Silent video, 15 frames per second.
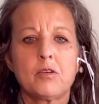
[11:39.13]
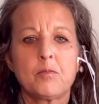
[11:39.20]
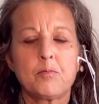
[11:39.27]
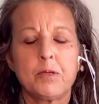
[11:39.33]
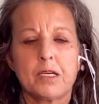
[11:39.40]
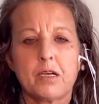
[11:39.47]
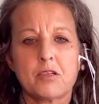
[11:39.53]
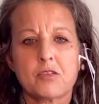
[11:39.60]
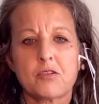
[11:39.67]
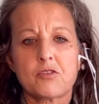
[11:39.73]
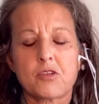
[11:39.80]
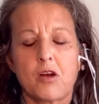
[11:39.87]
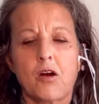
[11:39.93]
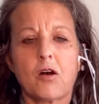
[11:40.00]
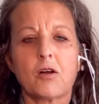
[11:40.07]
because there's
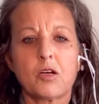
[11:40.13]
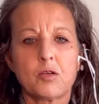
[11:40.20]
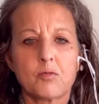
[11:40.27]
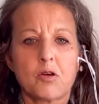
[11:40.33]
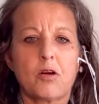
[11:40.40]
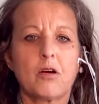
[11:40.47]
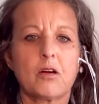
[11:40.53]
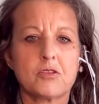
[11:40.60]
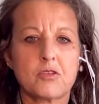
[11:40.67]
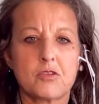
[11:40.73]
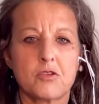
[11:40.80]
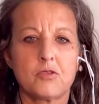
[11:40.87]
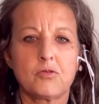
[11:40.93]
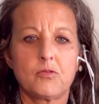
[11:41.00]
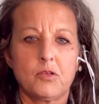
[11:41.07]
a harm caused
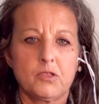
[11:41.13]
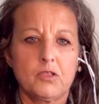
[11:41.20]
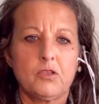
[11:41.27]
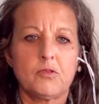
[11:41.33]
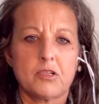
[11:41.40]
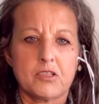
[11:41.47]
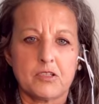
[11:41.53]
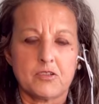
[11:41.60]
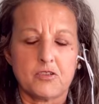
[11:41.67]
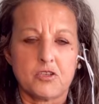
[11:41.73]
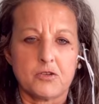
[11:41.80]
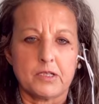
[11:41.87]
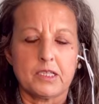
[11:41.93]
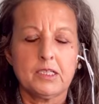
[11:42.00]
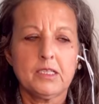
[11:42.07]
to U.S.
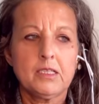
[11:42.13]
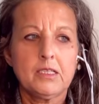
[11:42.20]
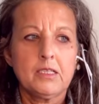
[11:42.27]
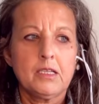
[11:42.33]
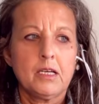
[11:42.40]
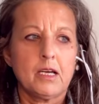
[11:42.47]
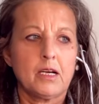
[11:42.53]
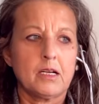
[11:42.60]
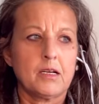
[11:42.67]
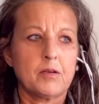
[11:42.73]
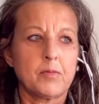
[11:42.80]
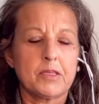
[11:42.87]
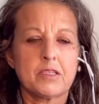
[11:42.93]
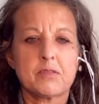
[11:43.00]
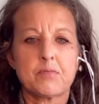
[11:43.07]
industry.
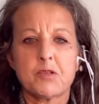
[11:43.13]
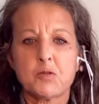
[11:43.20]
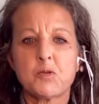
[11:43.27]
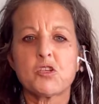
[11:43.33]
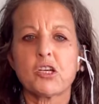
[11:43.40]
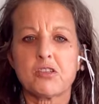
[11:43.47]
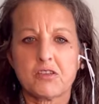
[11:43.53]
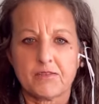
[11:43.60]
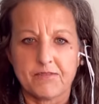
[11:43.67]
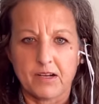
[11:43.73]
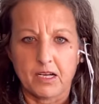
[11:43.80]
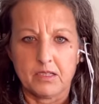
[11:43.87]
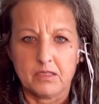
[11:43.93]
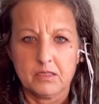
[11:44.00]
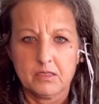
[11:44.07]
But this must be
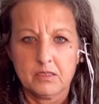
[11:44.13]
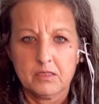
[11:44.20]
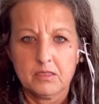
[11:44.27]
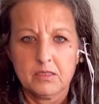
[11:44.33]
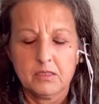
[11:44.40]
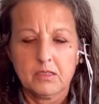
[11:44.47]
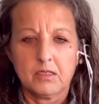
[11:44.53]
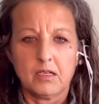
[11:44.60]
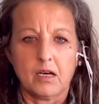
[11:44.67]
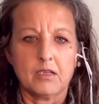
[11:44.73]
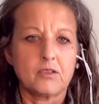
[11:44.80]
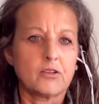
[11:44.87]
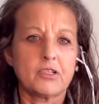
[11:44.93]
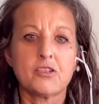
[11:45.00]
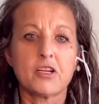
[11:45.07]
justified
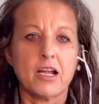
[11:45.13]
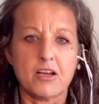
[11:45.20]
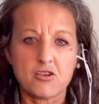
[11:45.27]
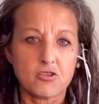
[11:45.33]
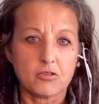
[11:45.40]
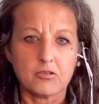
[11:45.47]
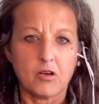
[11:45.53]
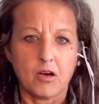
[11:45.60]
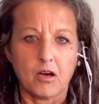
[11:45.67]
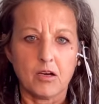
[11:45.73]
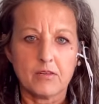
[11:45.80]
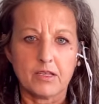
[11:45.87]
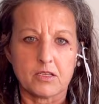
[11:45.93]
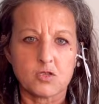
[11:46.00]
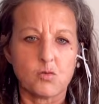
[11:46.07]
under international law.
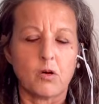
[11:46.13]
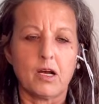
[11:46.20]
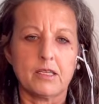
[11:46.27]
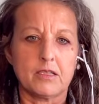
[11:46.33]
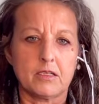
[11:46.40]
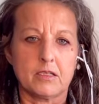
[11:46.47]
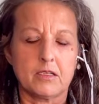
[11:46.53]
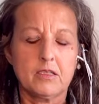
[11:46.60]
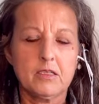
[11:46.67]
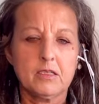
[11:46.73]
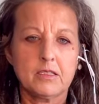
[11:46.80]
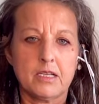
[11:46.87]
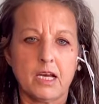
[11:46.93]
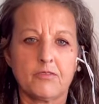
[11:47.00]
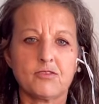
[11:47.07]
That's why the
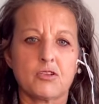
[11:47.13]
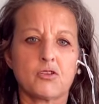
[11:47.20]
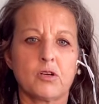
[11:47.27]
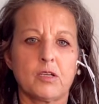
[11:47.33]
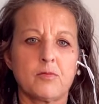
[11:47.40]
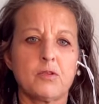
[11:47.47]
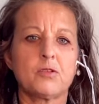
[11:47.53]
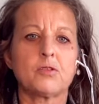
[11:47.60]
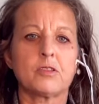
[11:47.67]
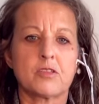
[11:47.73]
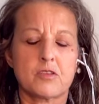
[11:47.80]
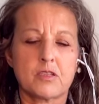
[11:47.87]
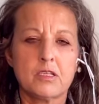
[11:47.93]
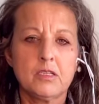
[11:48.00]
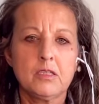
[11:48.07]
NAFTA tribunal
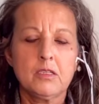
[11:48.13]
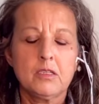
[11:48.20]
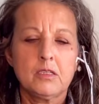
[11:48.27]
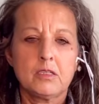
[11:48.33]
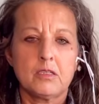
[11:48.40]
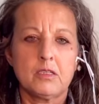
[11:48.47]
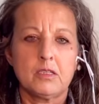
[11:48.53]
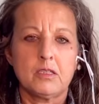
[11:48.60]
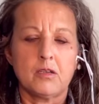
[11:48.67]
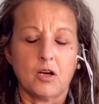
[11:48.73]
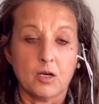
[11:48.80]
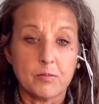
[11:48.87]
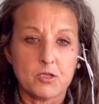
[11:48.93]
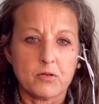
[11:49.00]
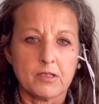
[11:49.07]
is the
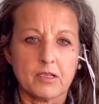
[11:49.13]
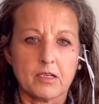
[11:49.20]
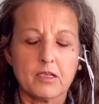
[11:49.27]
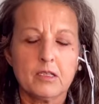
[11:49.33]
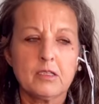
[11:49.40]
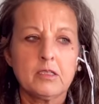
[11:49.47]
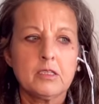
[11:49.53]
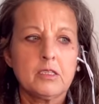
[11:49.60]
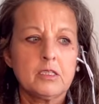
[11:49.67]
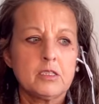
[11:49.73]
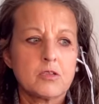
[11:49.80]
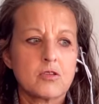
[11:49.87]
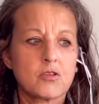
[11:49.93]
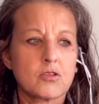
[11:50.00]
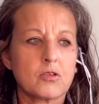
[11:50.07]
arbitrator.
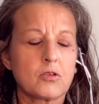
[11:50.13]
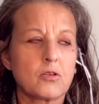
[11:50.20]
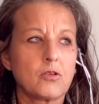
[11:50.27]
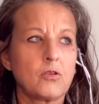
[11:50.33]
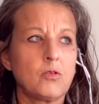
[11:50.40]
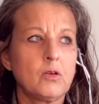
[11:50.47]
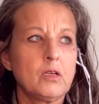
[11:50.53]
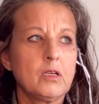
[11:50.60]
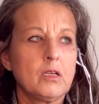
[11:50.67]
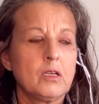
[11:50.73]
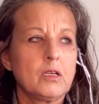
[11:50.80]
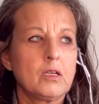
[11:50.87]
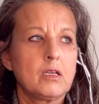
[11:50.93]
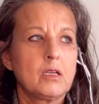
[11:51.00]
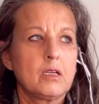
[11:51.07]
So
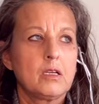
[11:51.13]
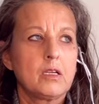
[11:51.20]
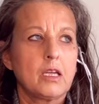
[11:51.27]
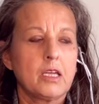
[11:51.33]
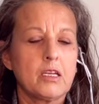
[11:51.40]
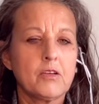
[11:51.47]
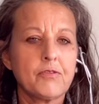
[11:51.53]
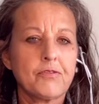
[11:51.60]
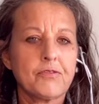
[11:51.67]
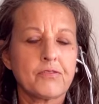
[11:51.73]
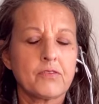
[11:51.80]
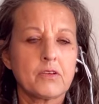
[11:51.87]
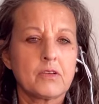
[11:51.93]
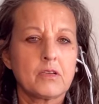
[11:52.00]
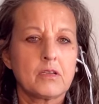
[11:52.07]
if
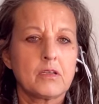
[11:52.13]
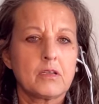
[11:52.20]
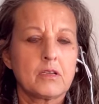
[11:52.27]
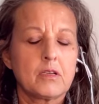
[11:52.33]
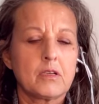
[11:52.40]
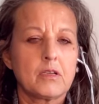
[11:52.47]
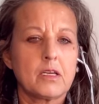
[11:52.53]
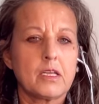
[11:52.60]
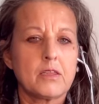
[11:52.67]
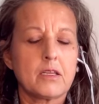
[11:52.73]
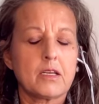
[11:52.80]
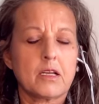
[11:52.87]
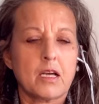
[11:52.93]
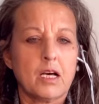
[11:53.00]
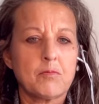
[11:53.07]
in
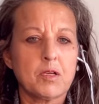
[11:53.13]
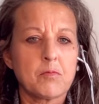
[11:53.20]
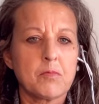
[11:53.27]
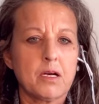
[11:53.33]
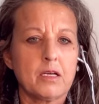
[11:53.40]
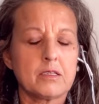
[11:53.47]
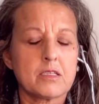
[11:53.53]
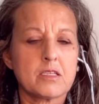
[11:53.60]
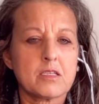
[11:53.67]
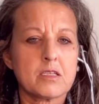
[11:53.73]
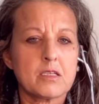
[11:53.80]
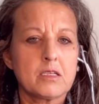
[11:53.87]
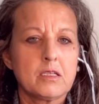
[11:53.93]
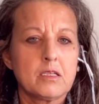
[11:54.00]
the coming months